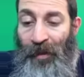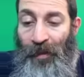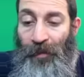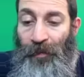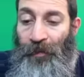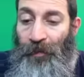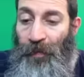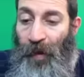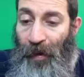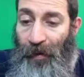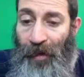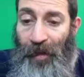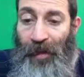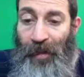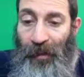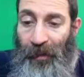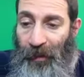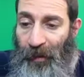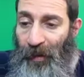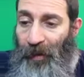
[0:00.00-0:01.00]
very
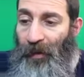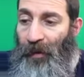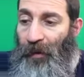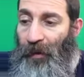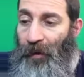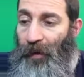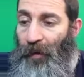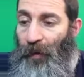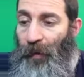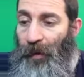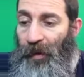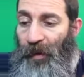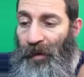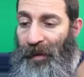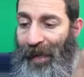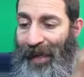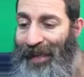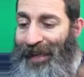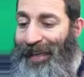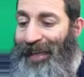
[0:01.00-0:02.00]
clear when you
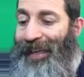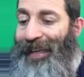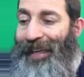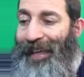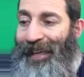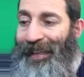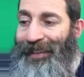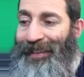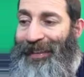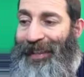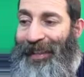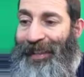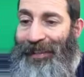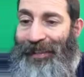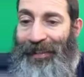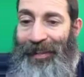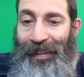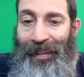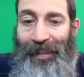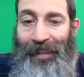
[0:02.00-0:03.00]
take it in
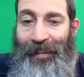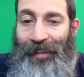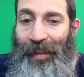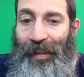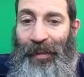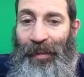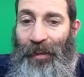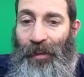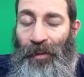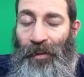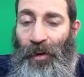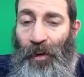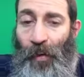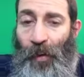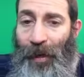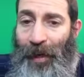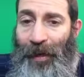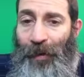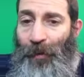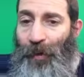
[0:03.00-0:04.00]
context that in no
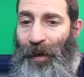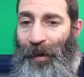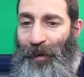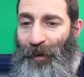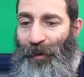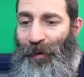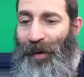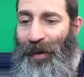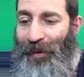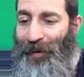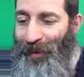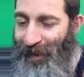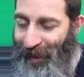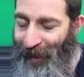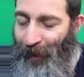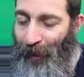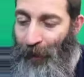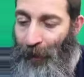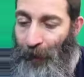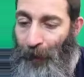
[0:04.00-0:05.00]
way would our Creator
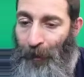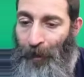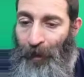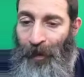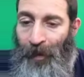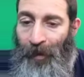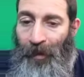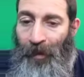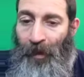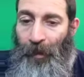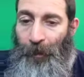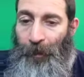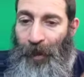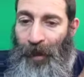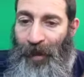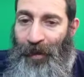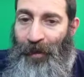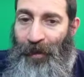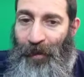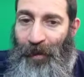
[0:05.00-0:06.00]
tell uh,
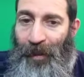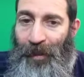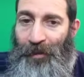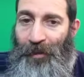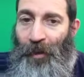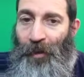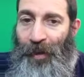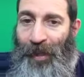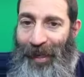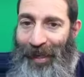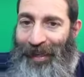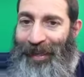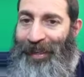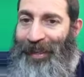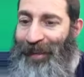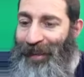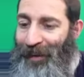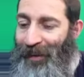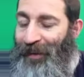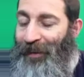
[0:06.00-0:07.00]
Peter it's okay to
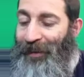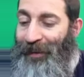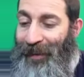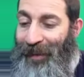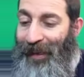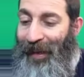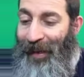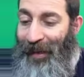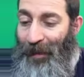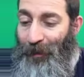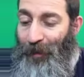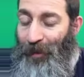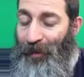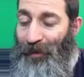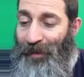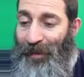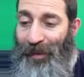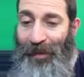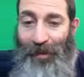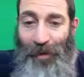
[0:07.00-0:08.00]
eat unclean
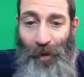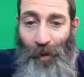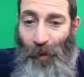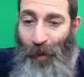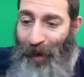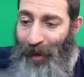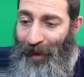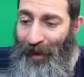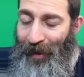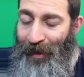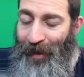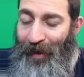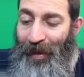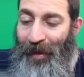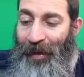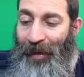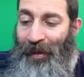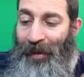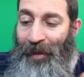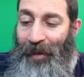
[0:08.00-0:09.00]
animals. In no way.
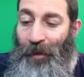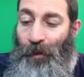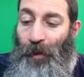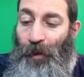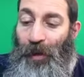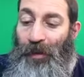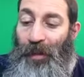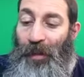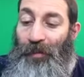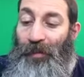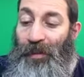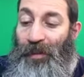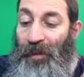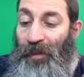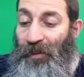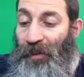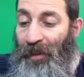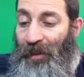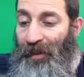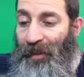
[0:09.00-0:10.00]
And anyone to even
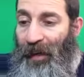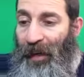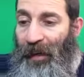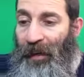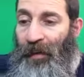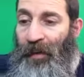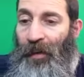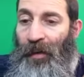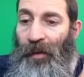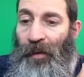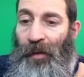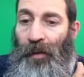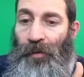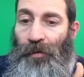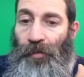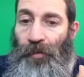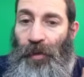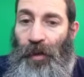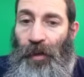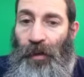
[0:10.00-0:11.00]
suggest that
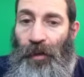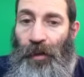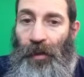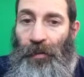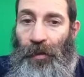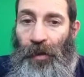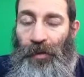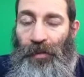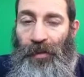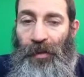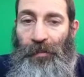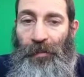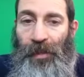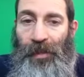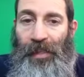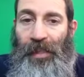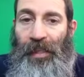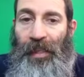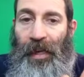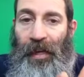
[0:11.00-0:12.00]
is really grossly
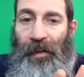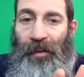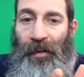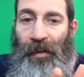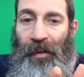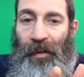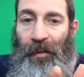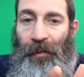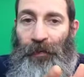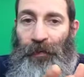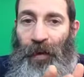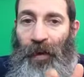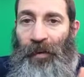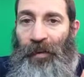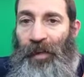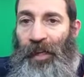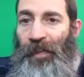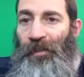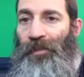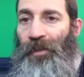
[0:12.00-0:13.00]
missing out on the
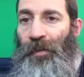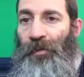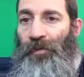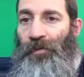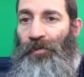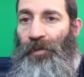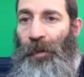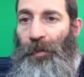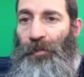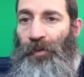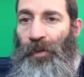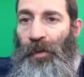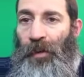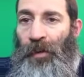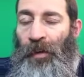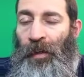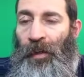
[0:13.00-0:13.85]
foundation of scripture.